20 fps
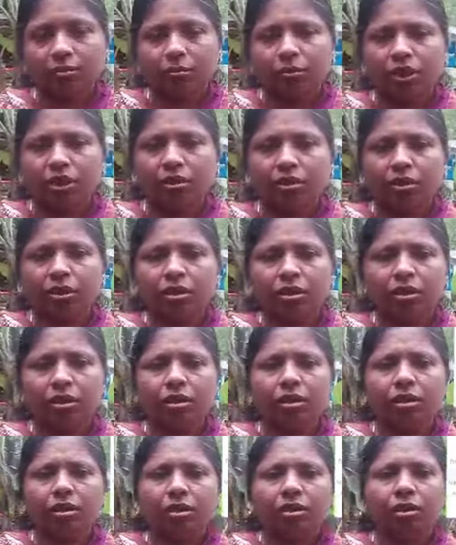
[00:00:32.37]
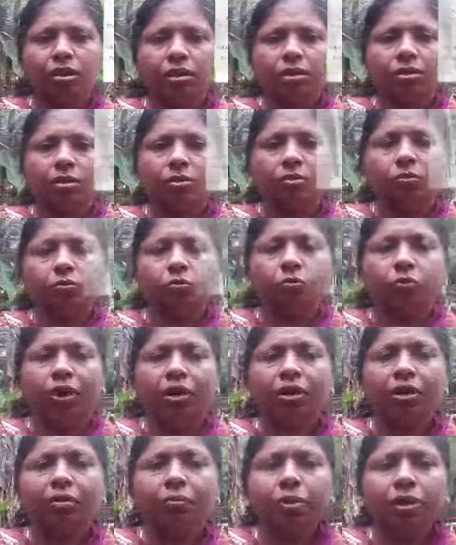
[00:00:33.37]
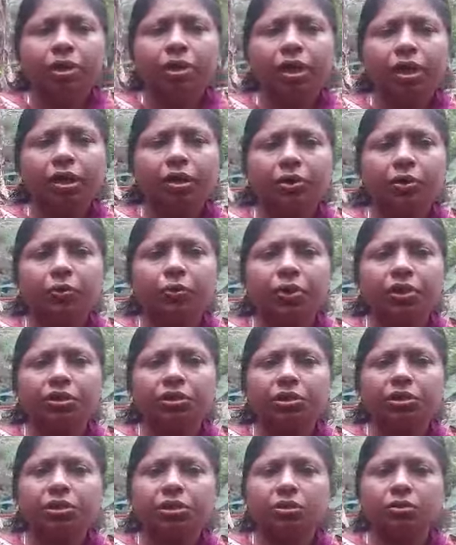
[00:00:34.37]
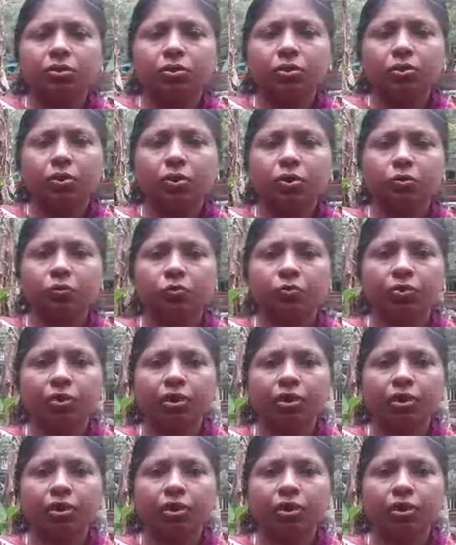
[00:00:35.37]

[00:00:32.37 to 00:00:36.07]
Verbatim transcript: But the fundamental unit of